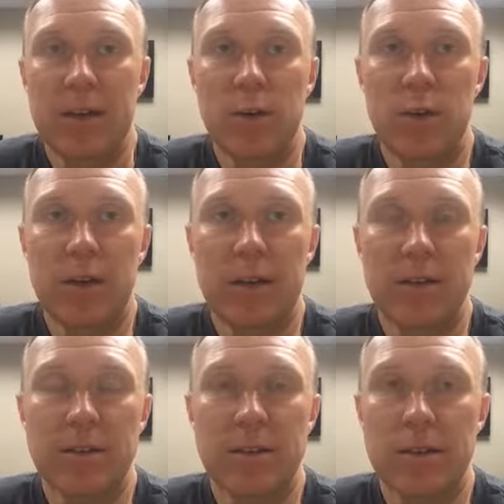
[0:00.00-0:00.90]

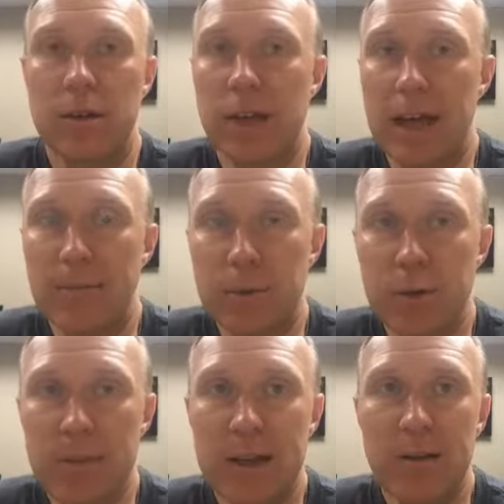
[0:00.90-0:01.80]
there's a lot of
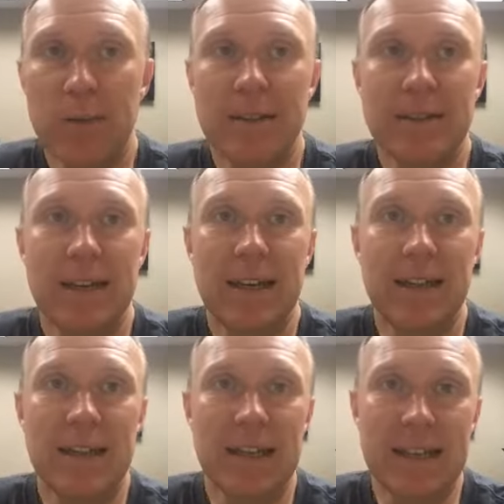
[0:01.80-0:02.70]
movement in real
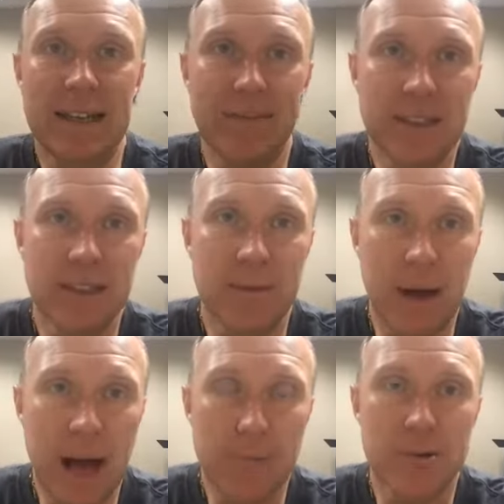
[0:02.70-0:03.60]
estate that gives you some
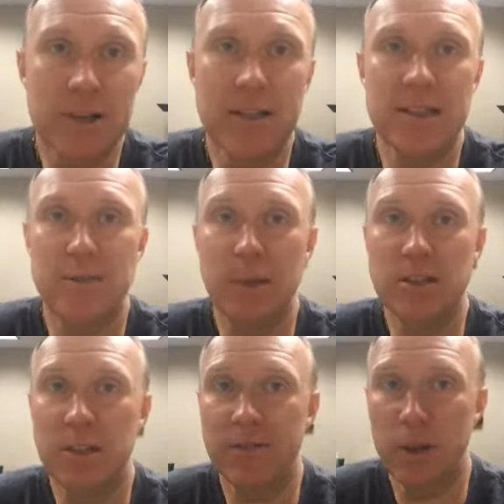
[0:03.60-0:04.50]
options,
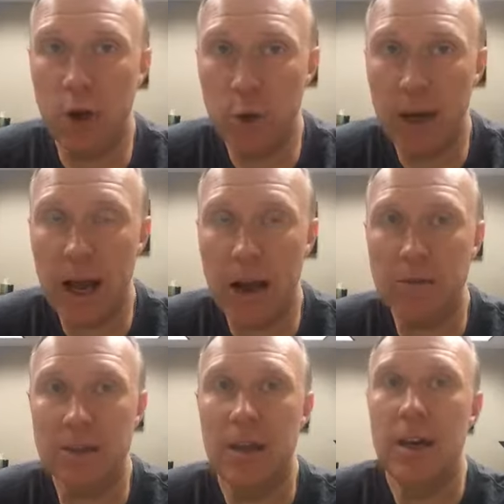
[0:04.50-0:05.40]
especially if you own a
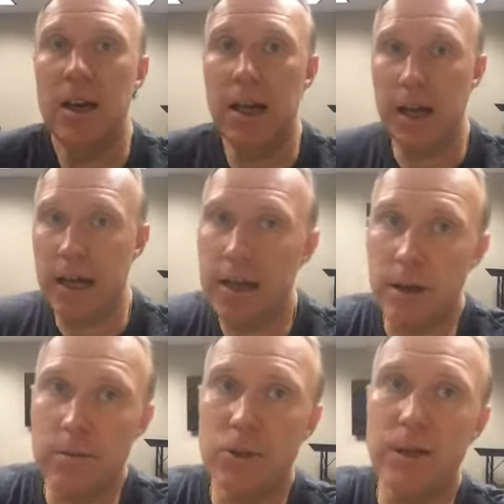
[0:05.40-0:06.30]
house and
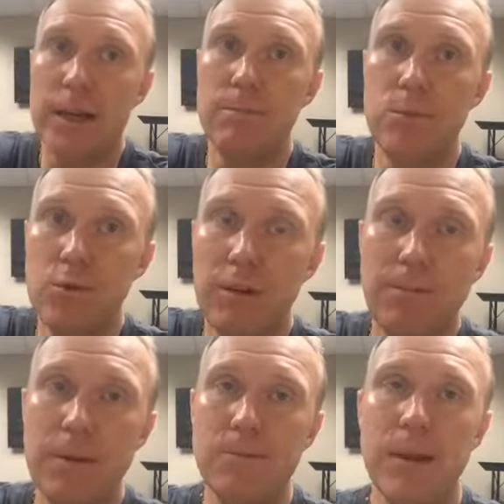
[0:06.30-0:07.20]
are trying to move
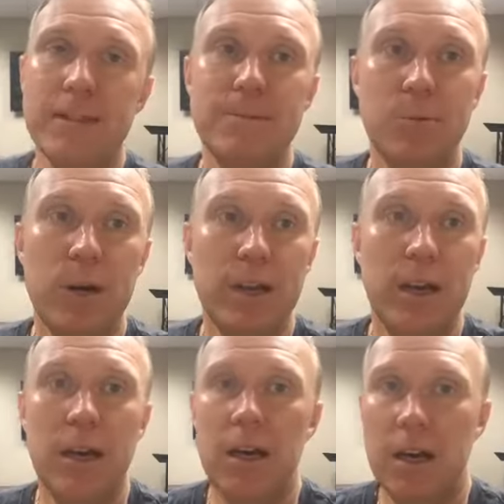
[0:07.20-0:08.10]
up in price point.
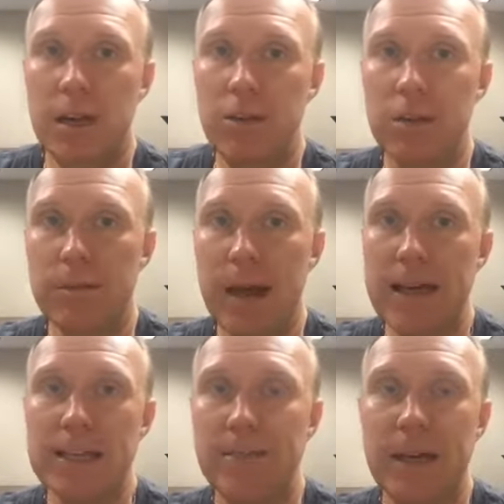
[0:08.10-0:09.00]
You can
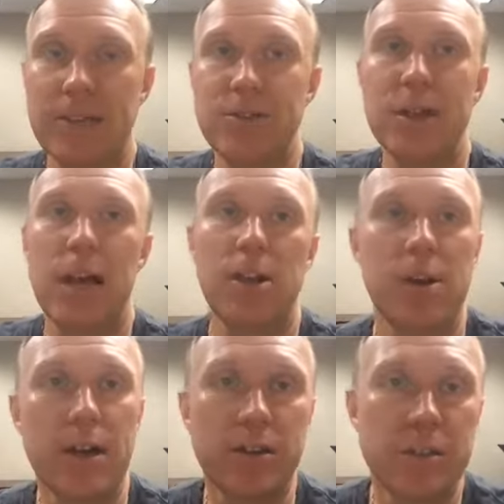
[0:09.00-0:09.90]
maximize your dollar
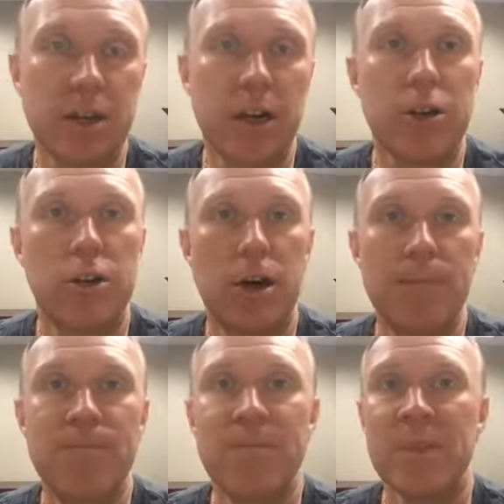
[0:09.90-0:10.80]
on your starter
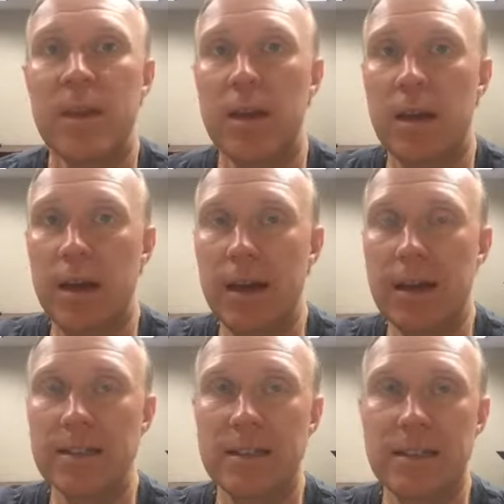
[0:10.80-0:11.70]
home, and
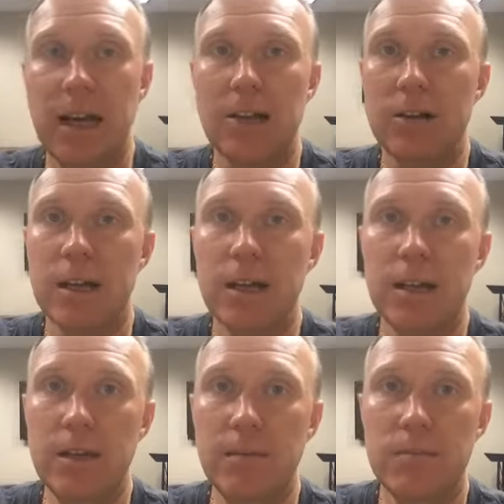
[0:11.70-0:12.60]
as a seller
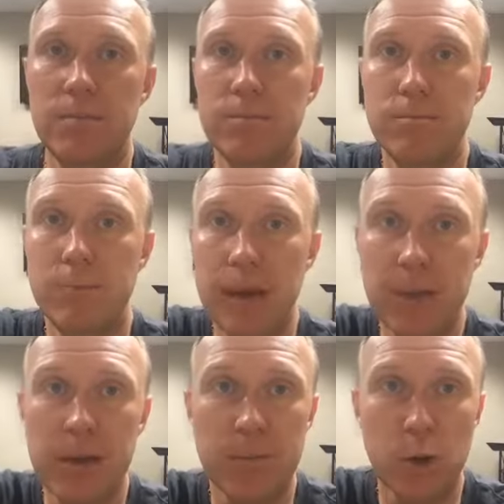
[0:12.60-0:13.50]
then
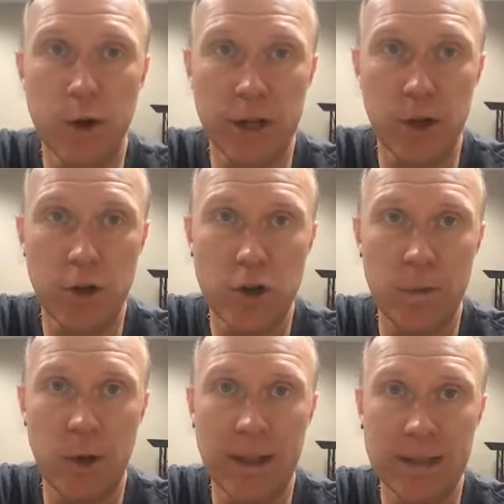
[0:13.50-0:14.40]
maybe you're more
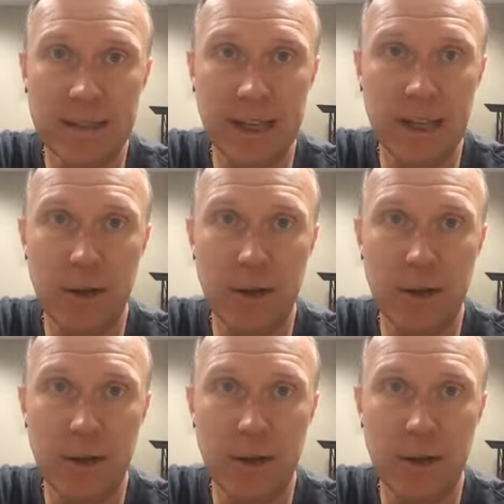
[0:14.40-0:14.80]
negotiable on that second